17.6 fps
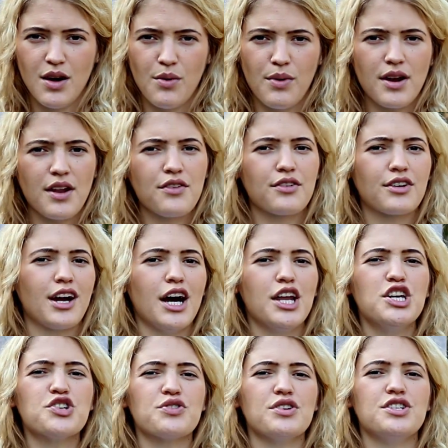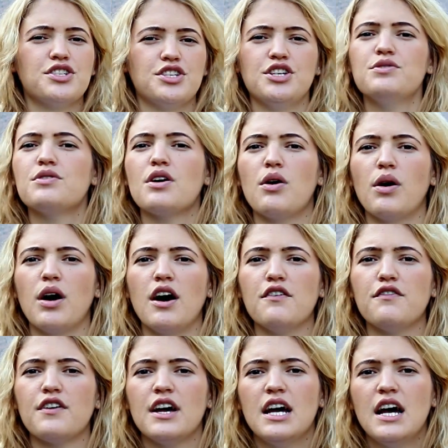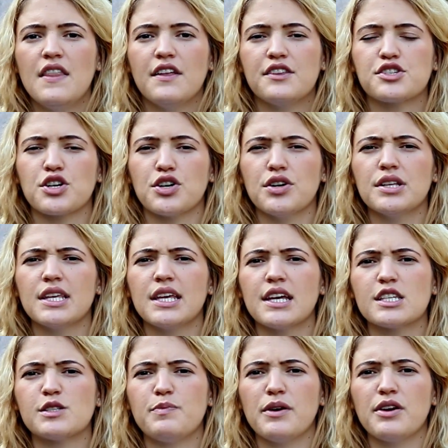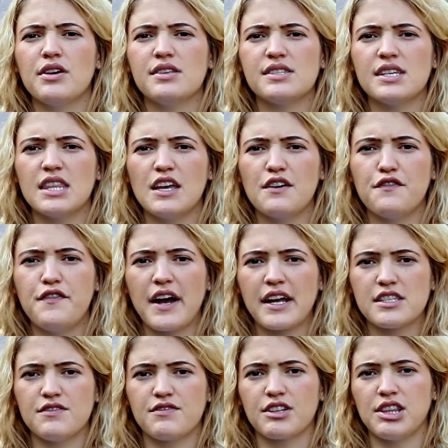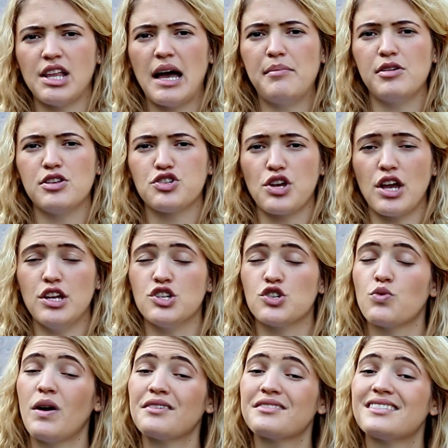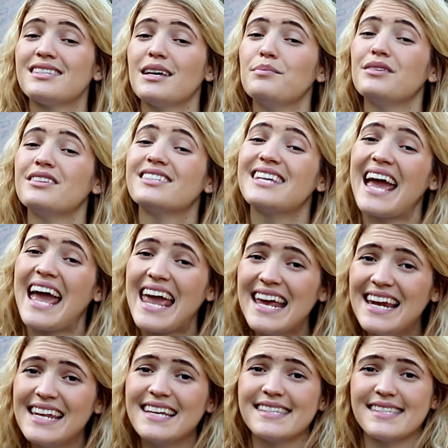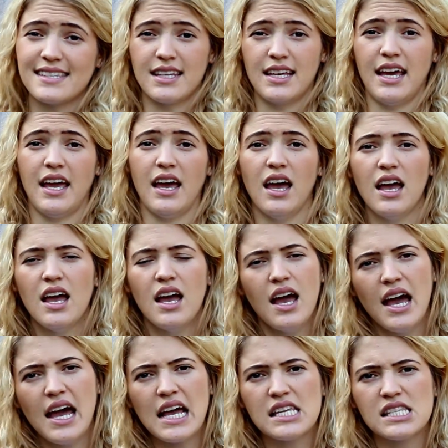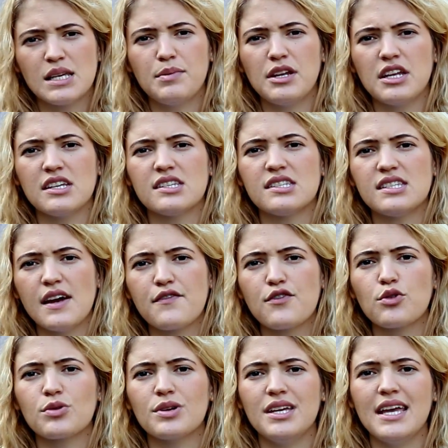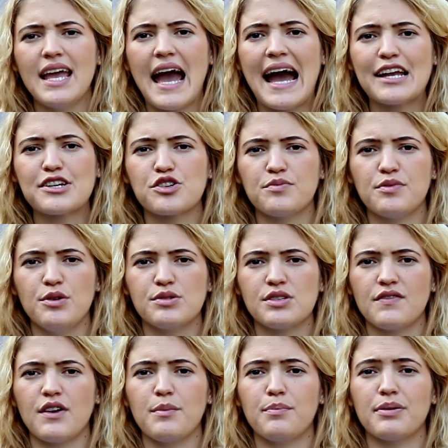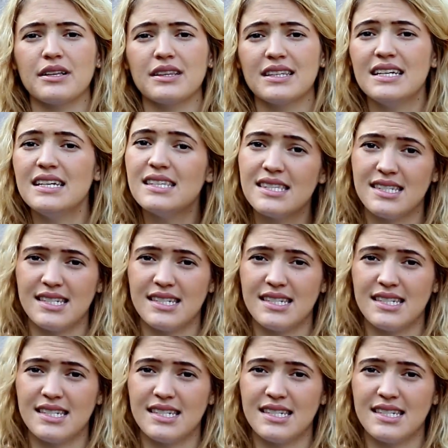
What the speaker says: What other country do you know of that's currently experiencing the effects of climate change while simultaneously exhibiting several key attributes of a police